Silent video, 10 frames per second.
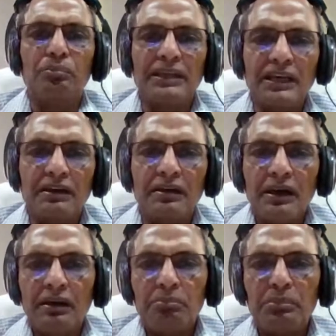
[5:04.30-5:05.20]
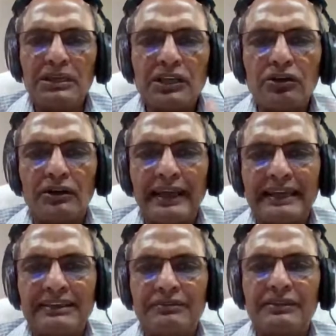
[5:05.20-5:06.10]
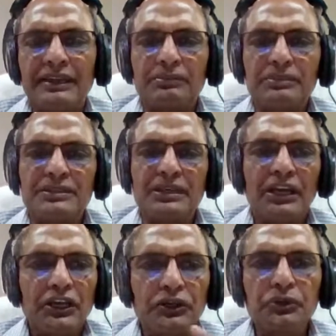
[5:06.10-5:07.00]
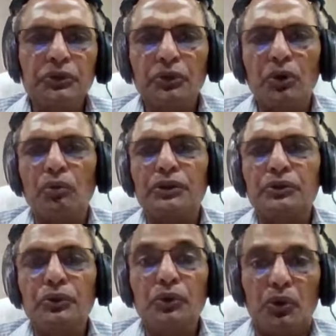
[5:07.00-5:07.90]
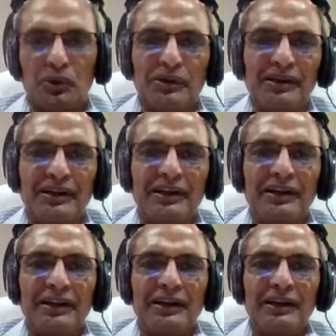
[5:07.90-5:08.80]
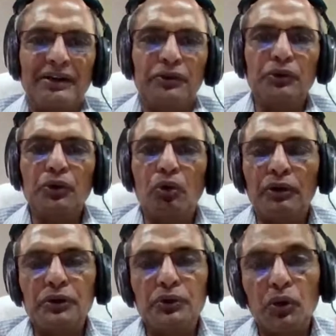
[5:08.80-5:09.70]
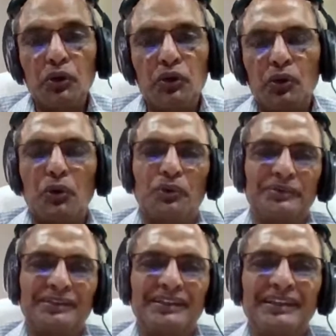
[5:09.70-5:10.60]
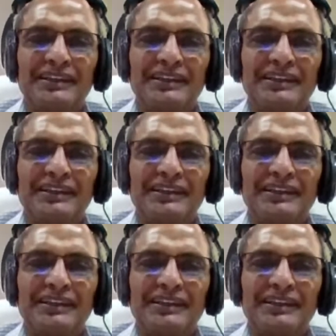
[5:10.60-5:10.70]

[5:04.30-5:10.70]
metacognitive. That means, do you know what you know? Do you know what you don't know?